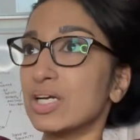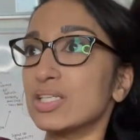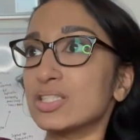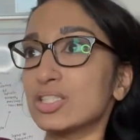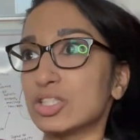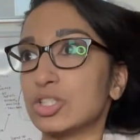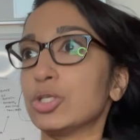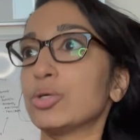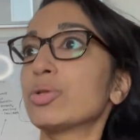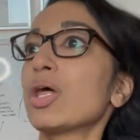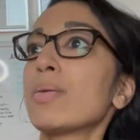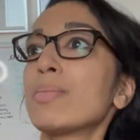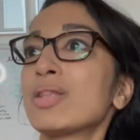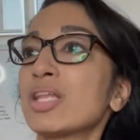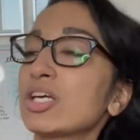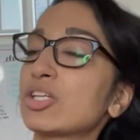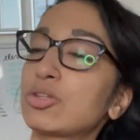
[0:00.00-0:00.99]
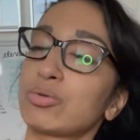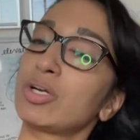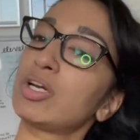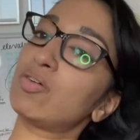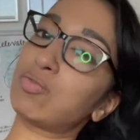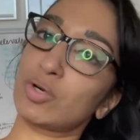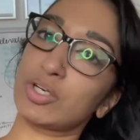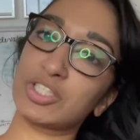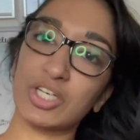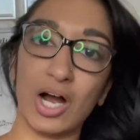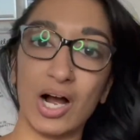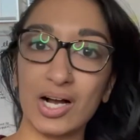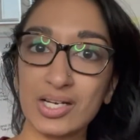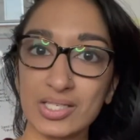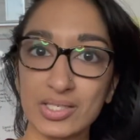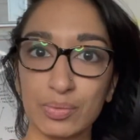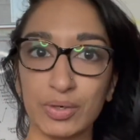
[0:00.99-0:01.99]
do them in like 3 to 4
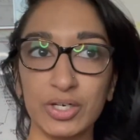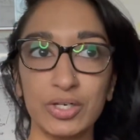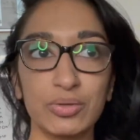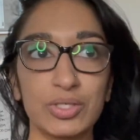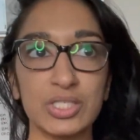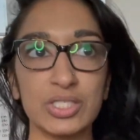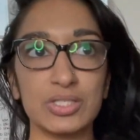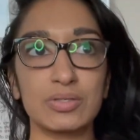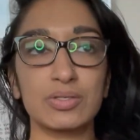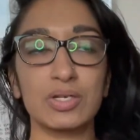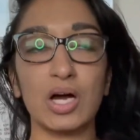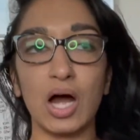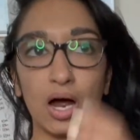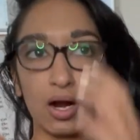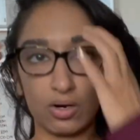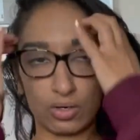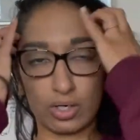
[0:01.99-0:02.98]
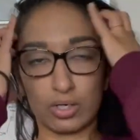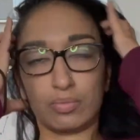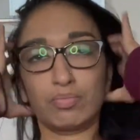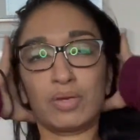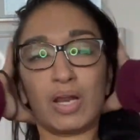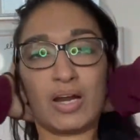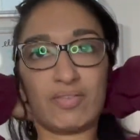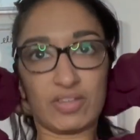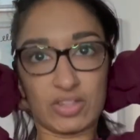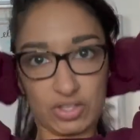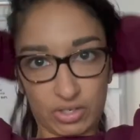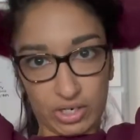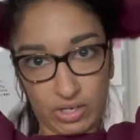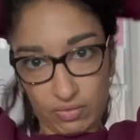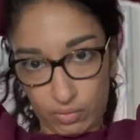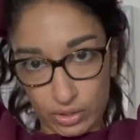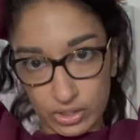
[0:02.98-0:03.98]
chunks where you just, or not even 3 to
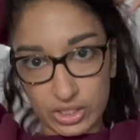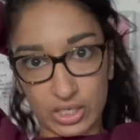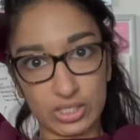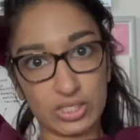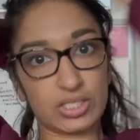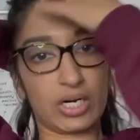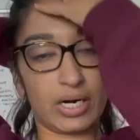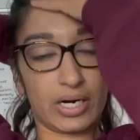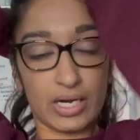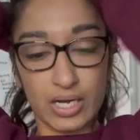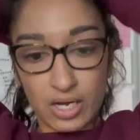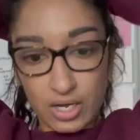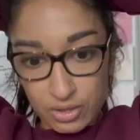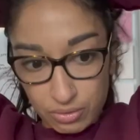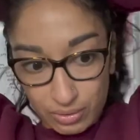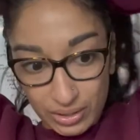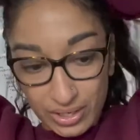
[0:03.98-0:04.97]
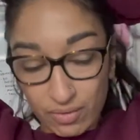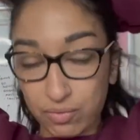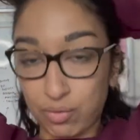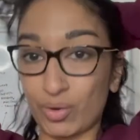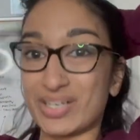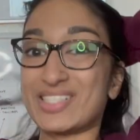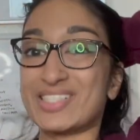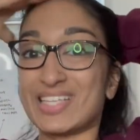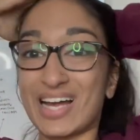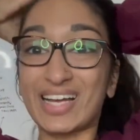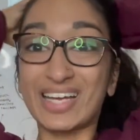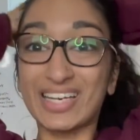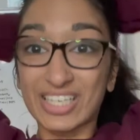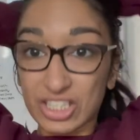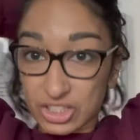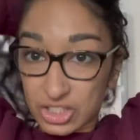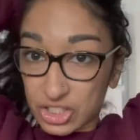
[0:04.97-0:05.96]
4 chunks, 3 to 4
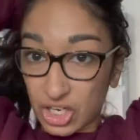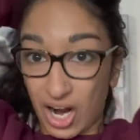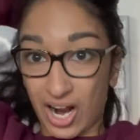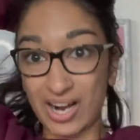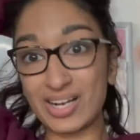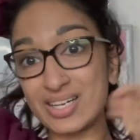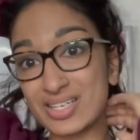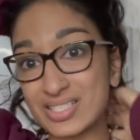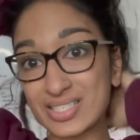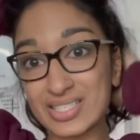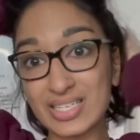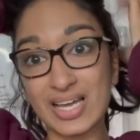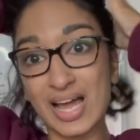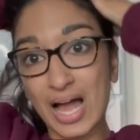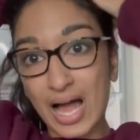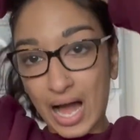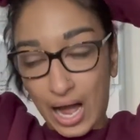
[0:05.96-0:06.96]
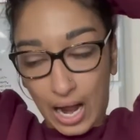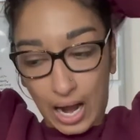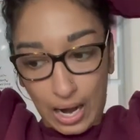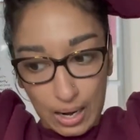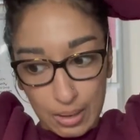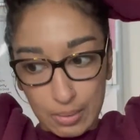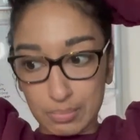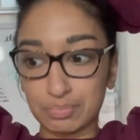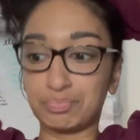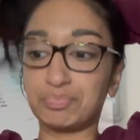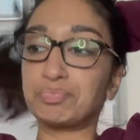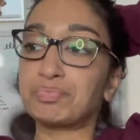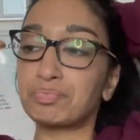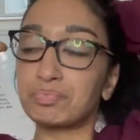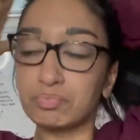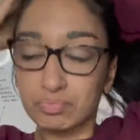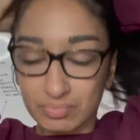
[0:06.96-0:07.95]
second chunks,
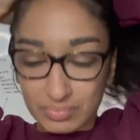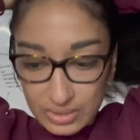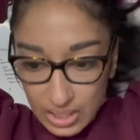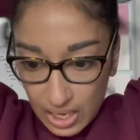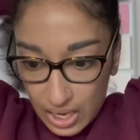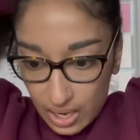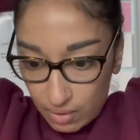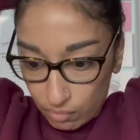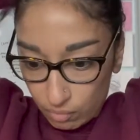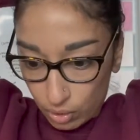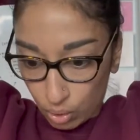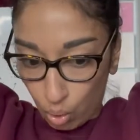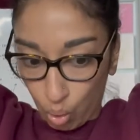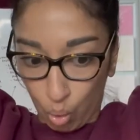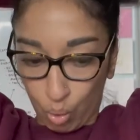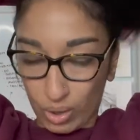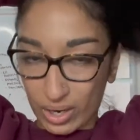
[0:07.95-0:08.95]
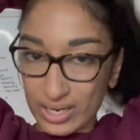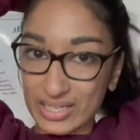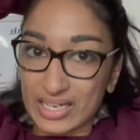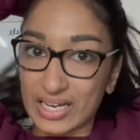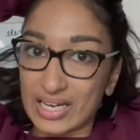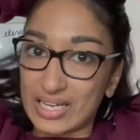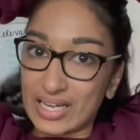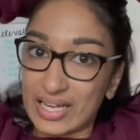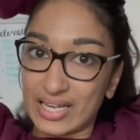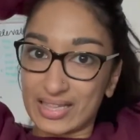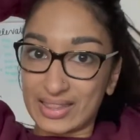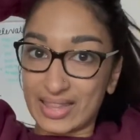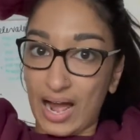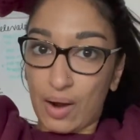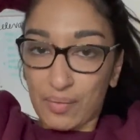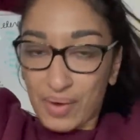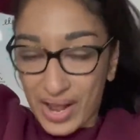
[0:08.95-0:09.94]
and record it
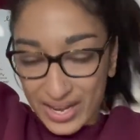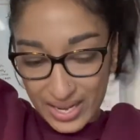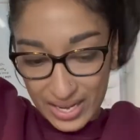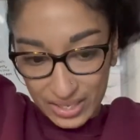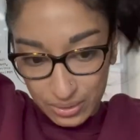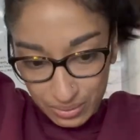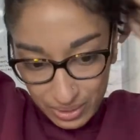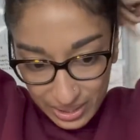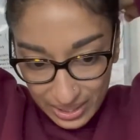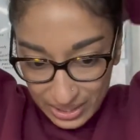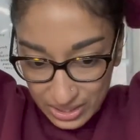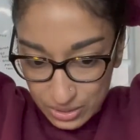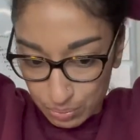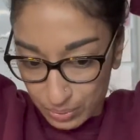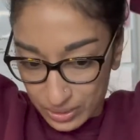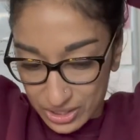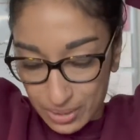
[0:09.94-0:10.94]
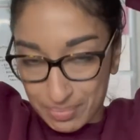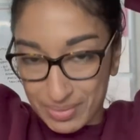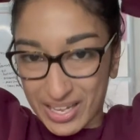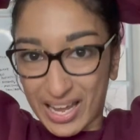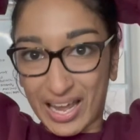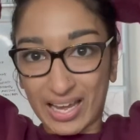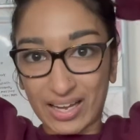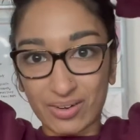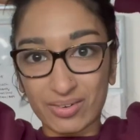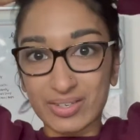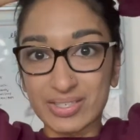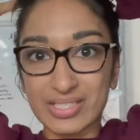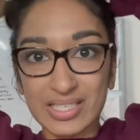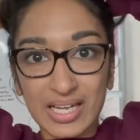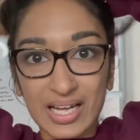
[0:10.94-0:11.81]
that way. And you can like switch up the angles